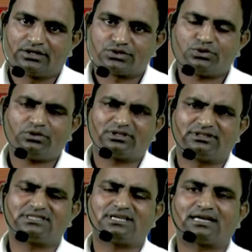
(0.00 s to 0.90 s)
So
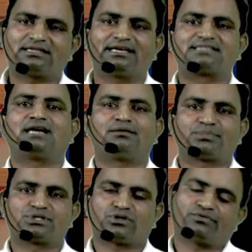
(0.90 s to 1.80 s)
these are the
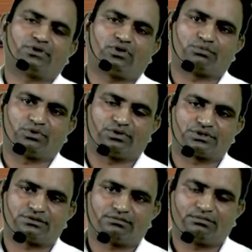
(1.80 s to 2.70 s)
examples of a normal loss.
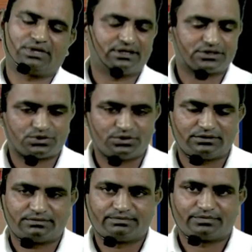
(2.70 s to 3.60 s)
My dear student,
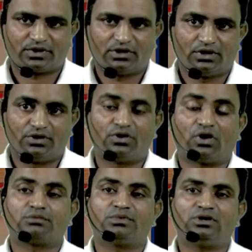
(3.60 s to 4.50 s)

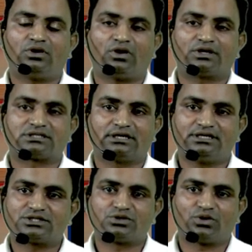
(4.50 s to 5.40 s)
normal loss
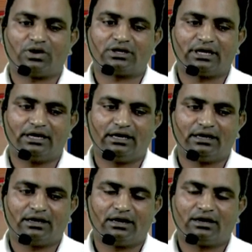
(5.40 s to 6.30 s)
is not a
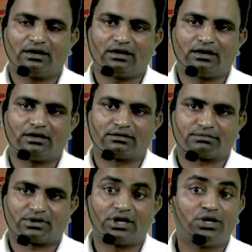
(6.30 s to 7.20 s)
uh,
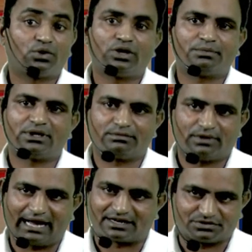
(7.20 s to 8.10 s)
controllable
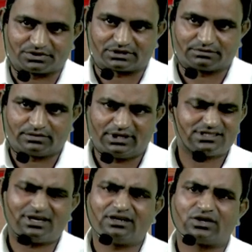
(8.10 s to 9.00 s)
activity. It is
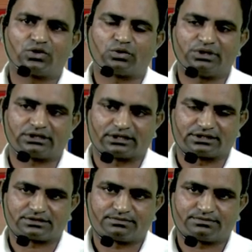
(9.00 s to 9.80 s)
uncontrollable things.